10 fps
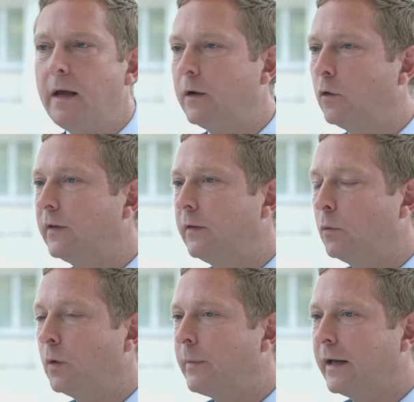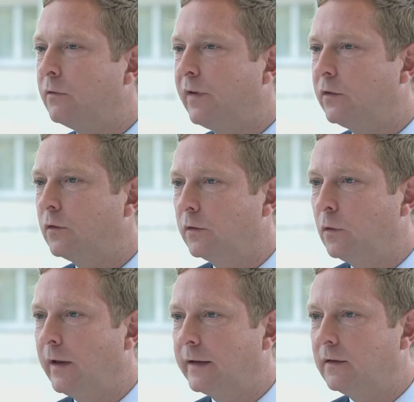And Jose, what about investors who
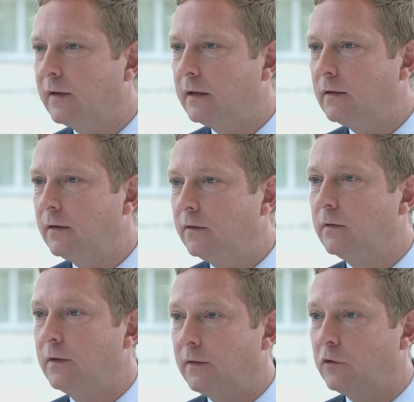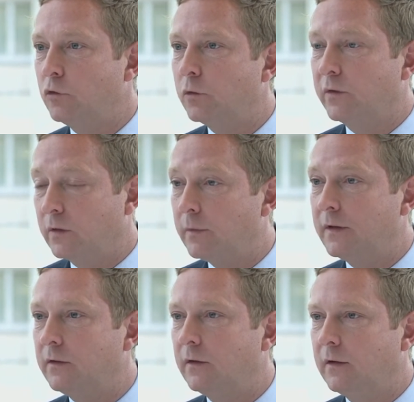like to take these decisions or some of
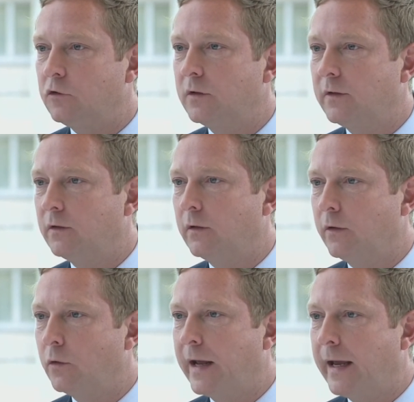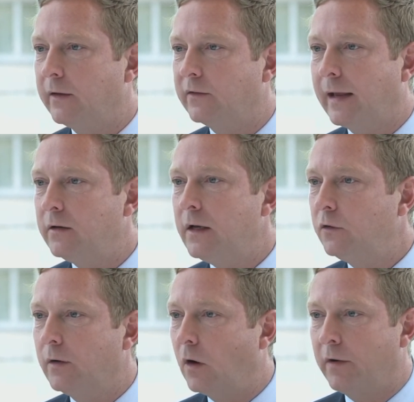these decisions into their own hands?
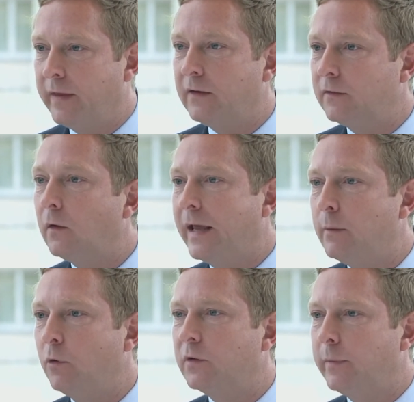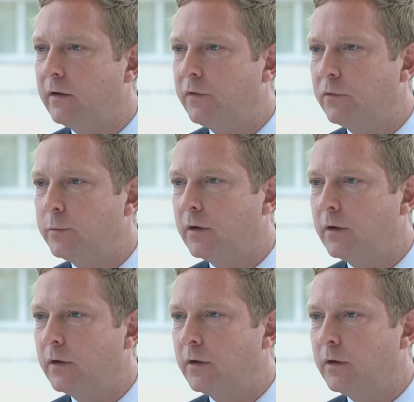Are they still able to benefit from your